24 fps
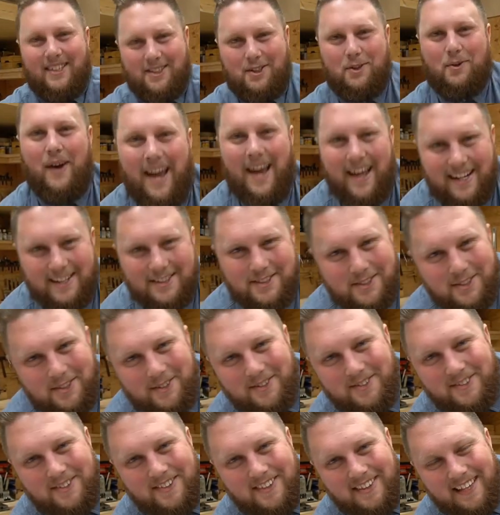gratitude.
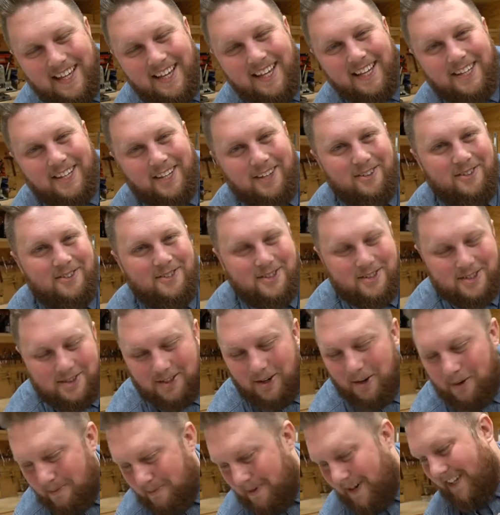Thank you
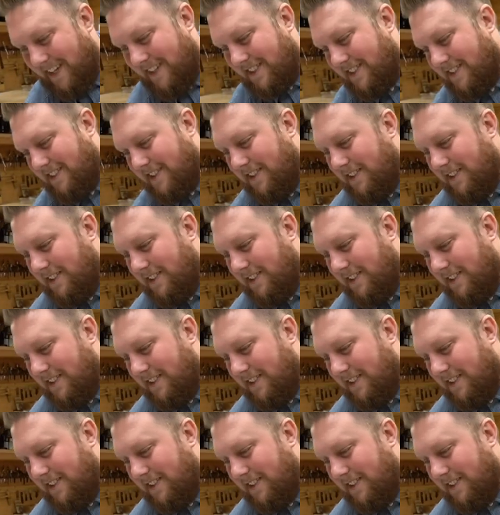so much.